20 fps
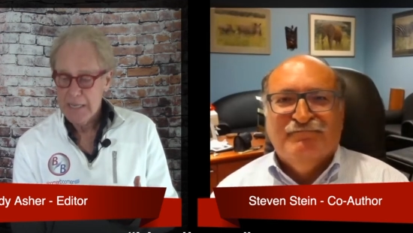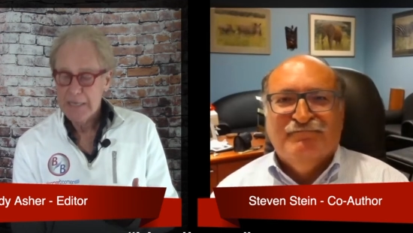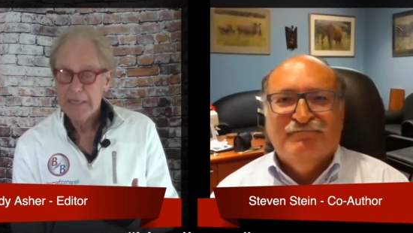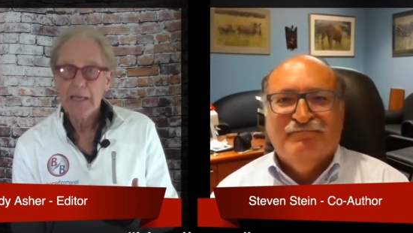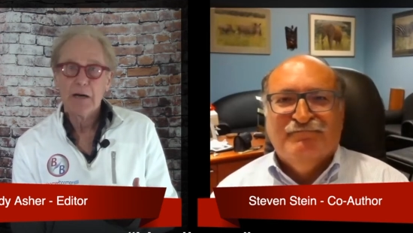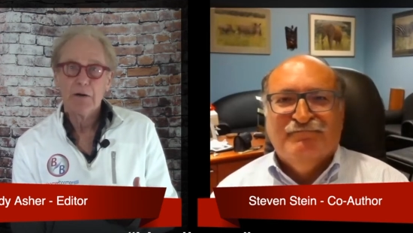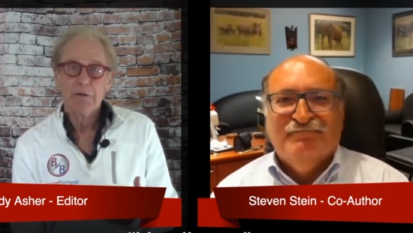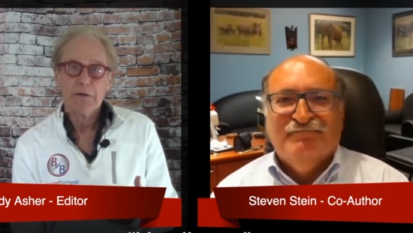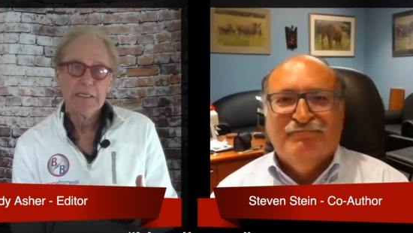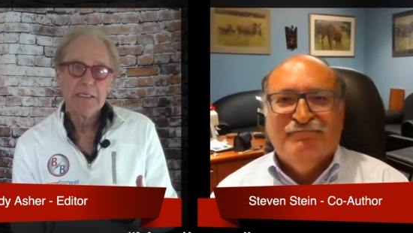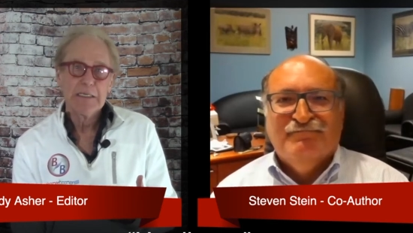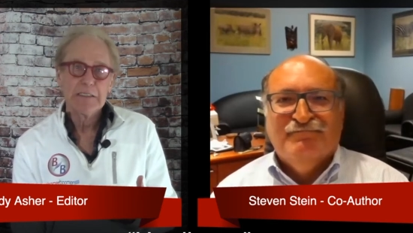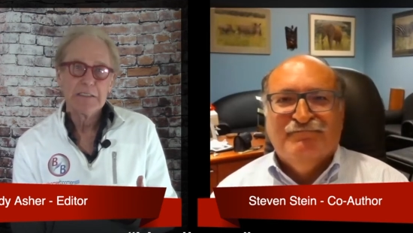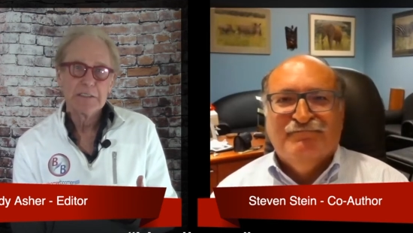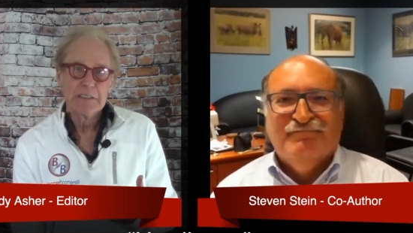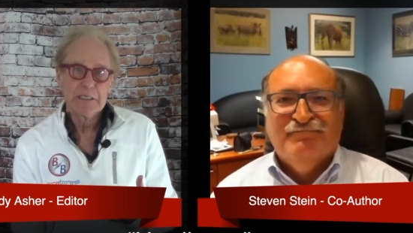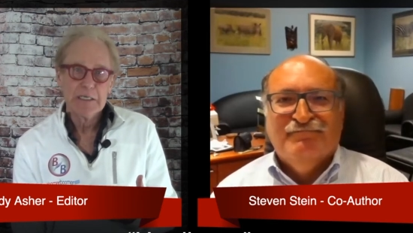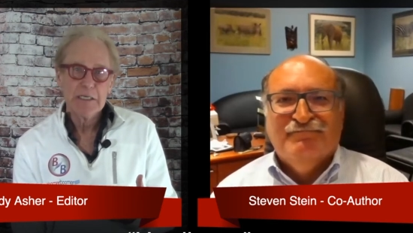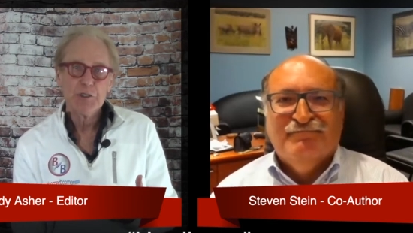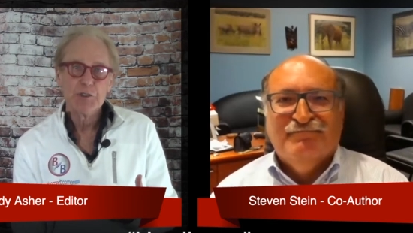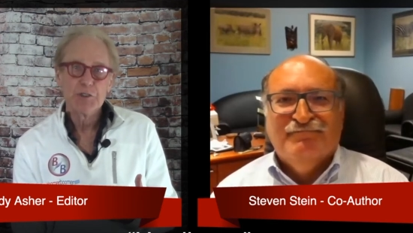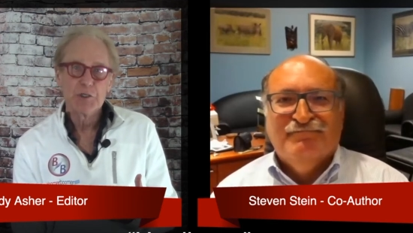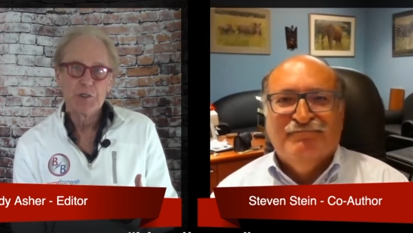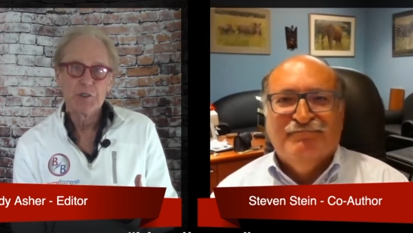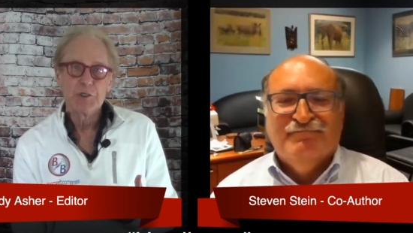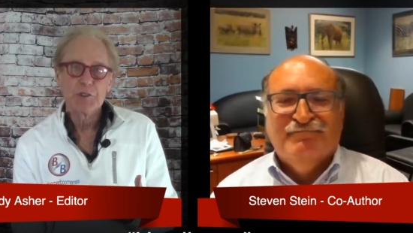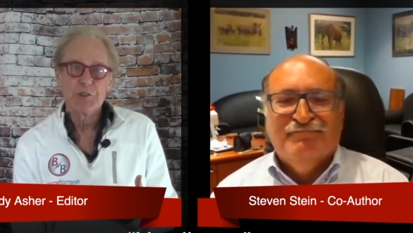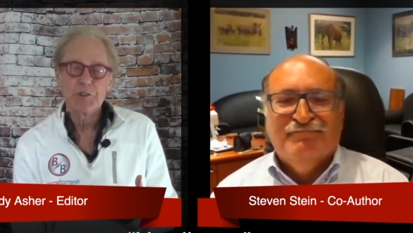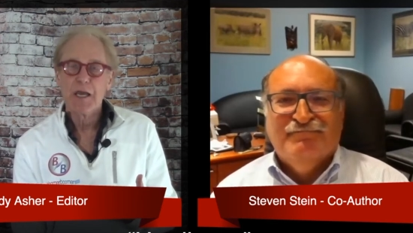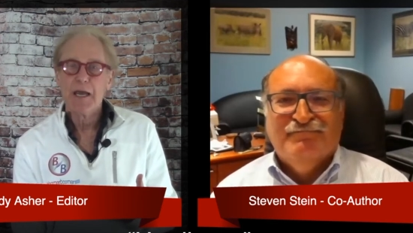Speaker 1: Now, he
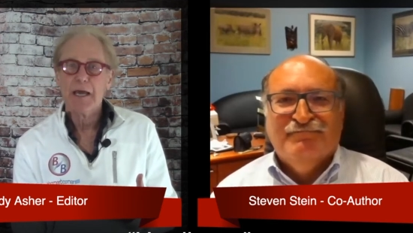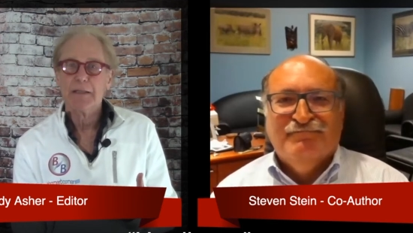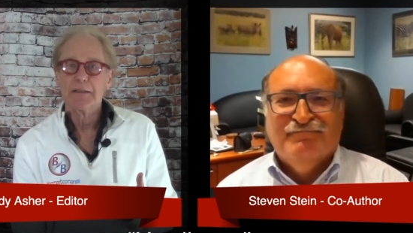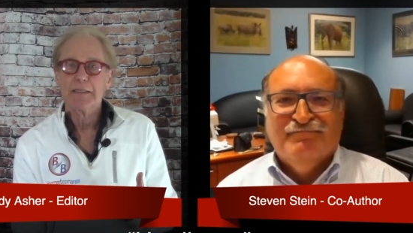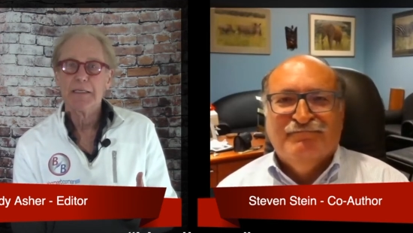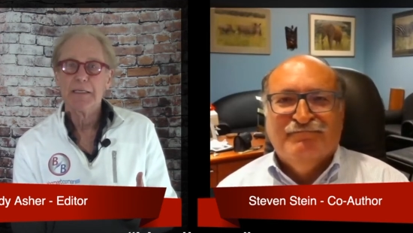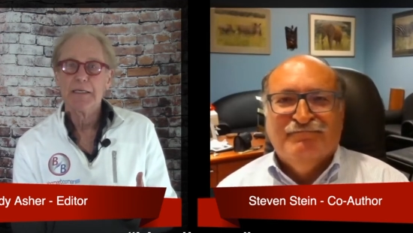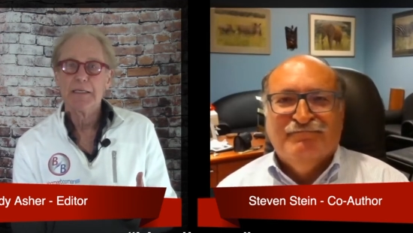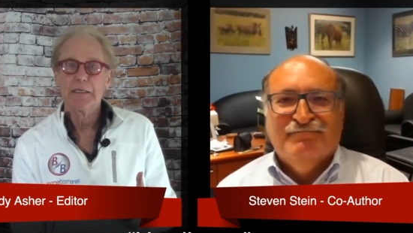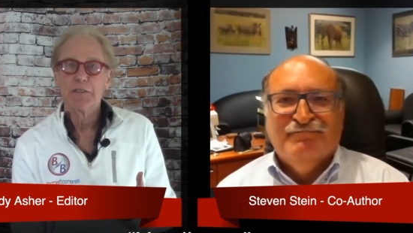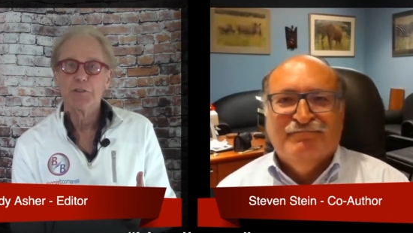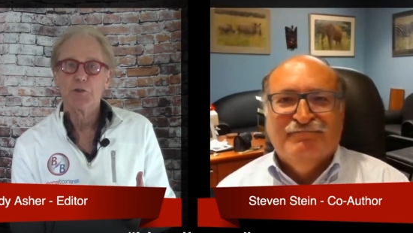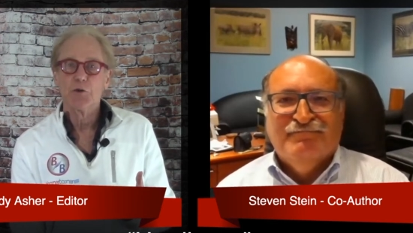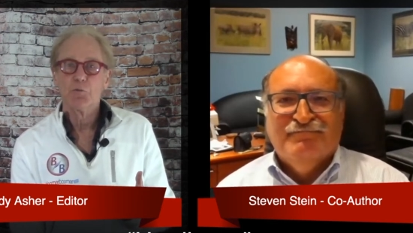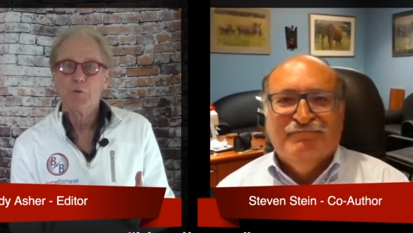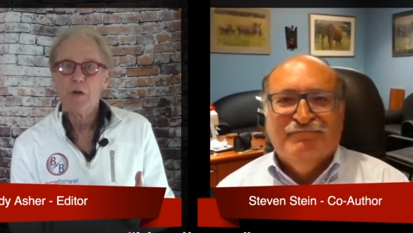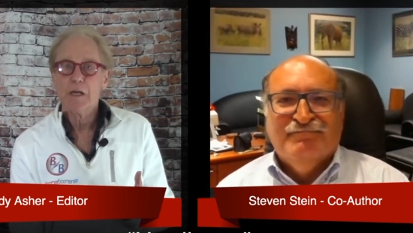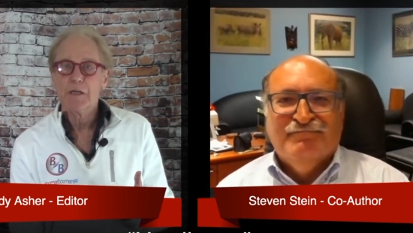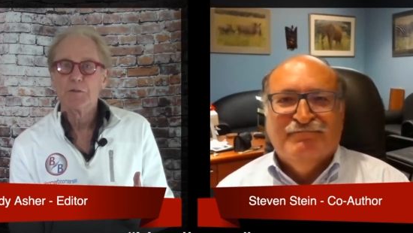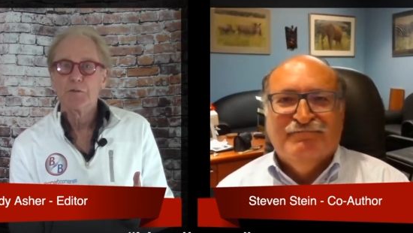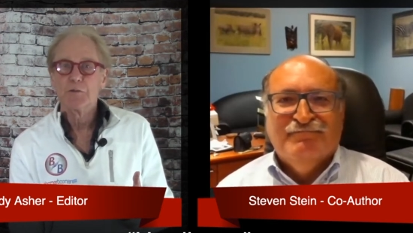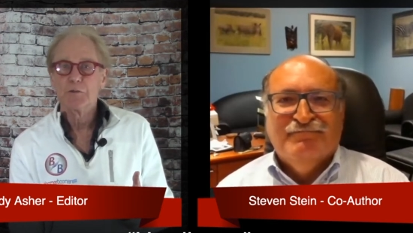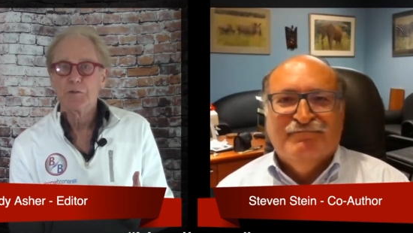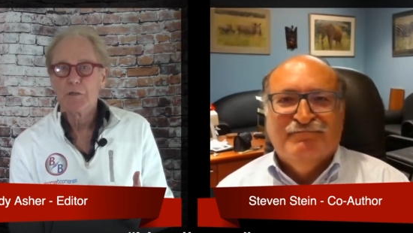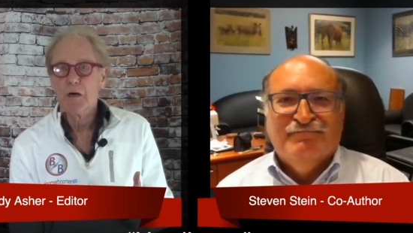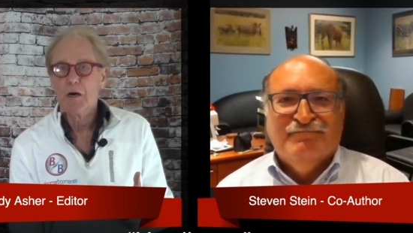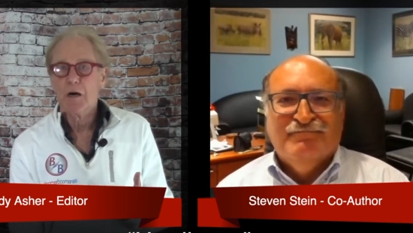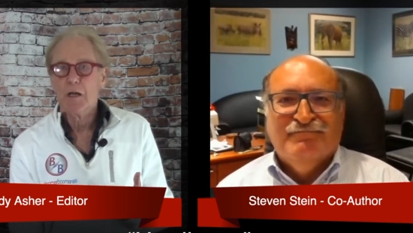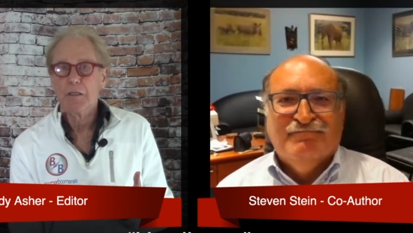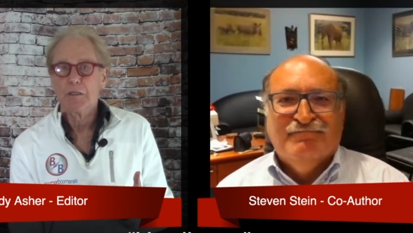teaches at the Directors
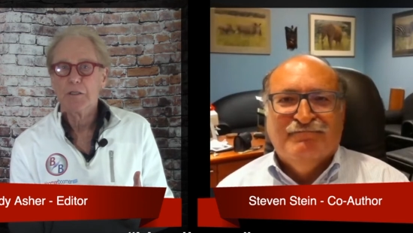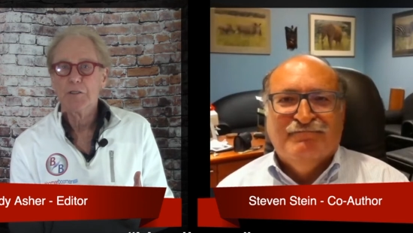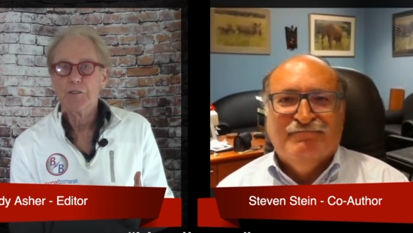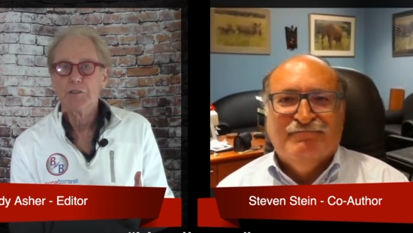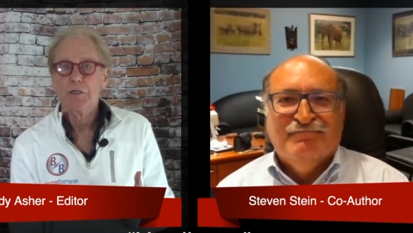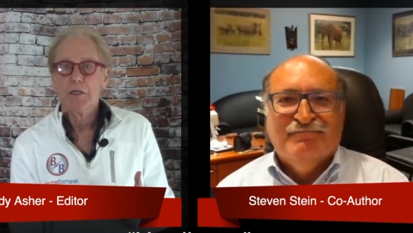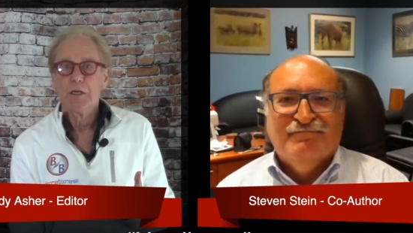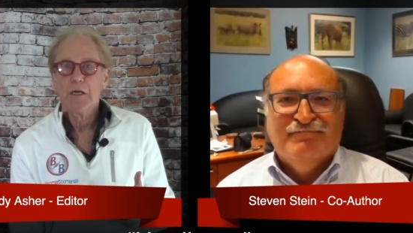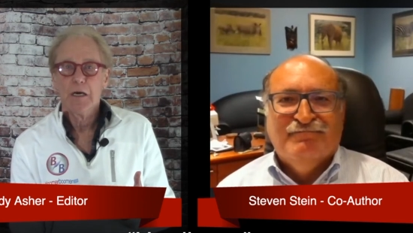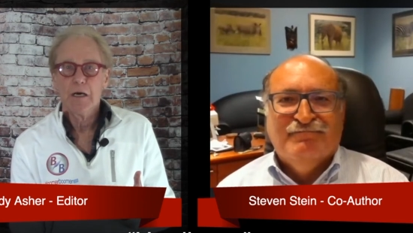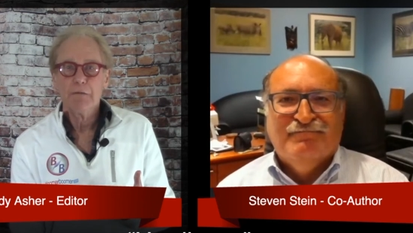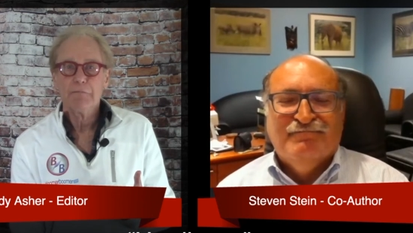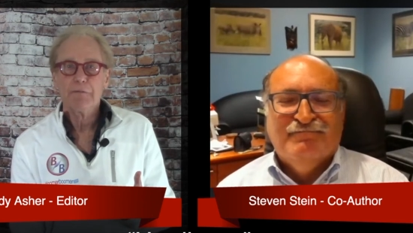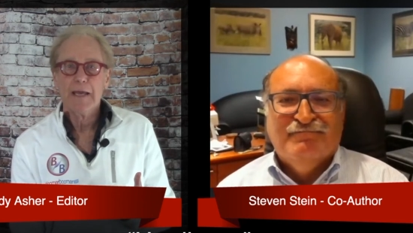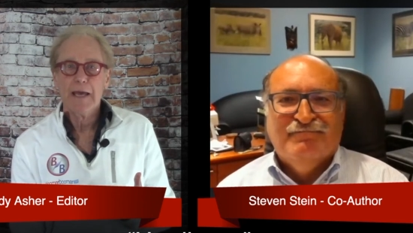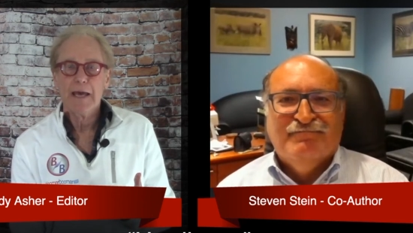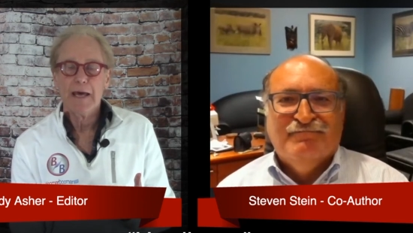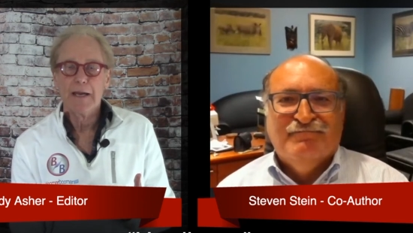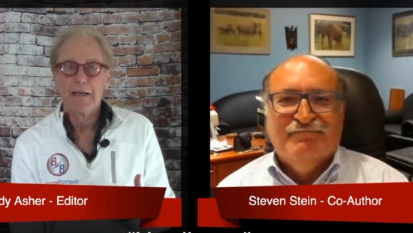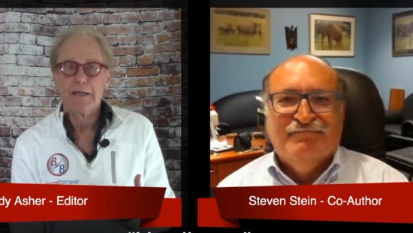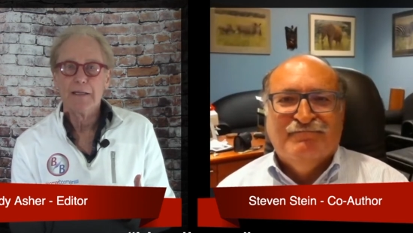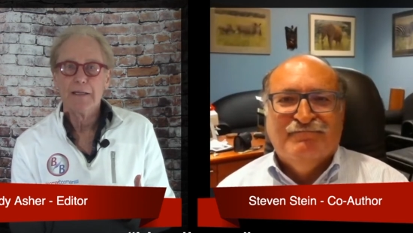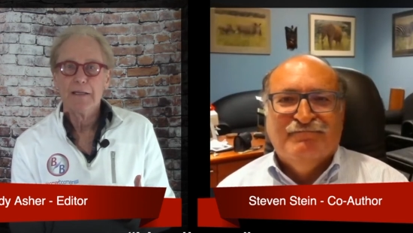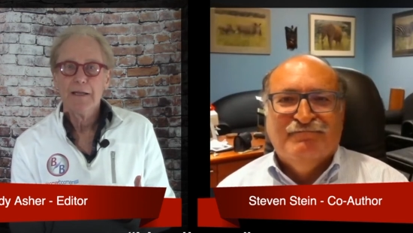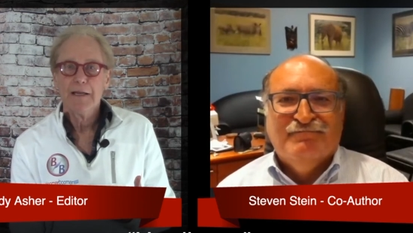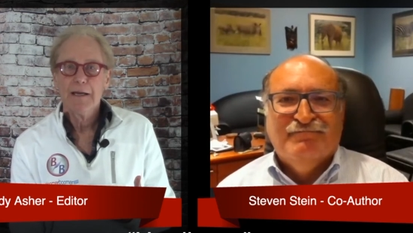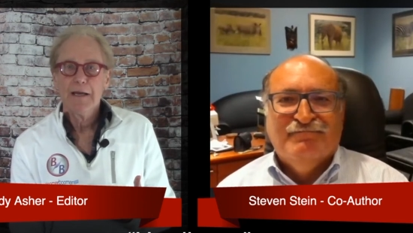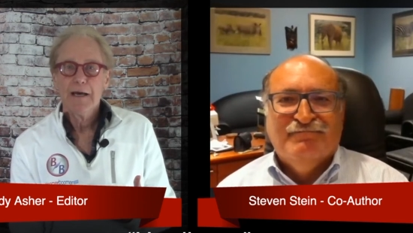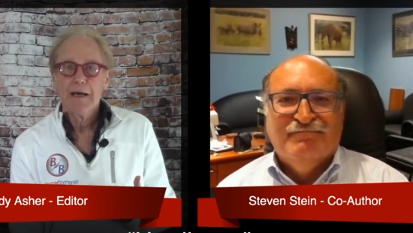College of Canada.